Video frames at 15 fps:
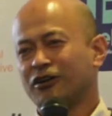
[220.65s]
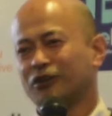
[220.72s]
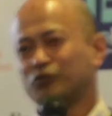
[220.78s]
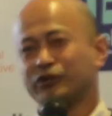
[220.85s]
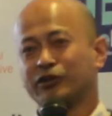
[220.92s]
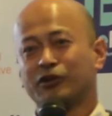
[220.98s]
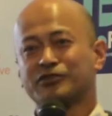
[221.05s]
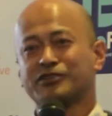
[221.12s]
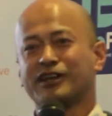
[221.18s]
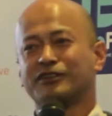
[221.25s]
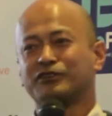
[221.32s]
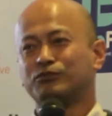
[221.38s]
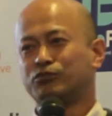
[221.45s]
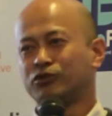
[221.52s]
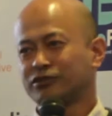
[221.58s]
We also had a
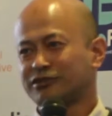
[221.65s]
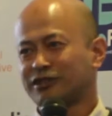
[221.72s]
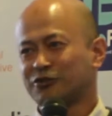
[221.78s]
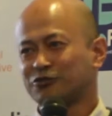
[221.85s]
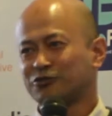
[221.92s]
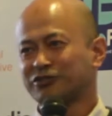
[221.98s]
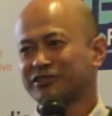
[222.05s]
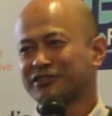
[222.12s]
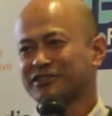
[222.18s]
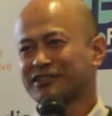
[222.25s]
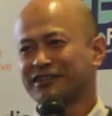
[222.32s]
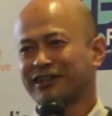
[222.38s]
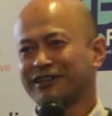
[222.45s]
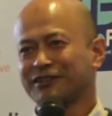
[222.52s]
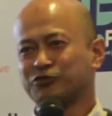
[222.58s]
book downloading
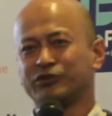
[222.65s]
site.